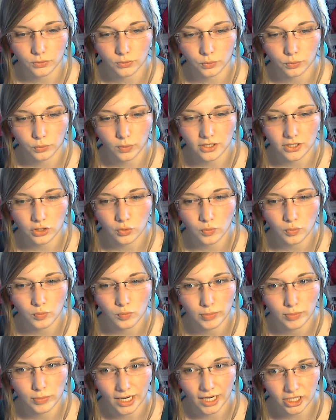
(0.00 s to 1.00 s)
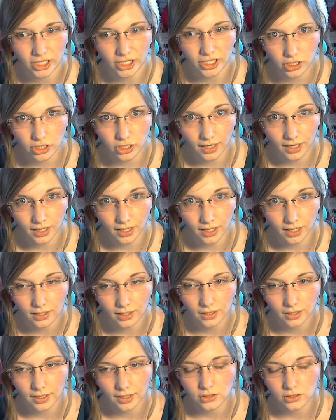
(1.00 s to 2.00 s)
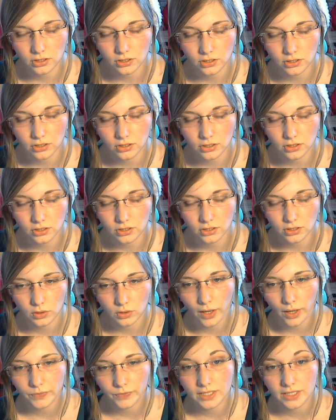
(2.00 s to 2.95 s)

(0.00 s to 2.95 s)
way too much, I think, in school as well.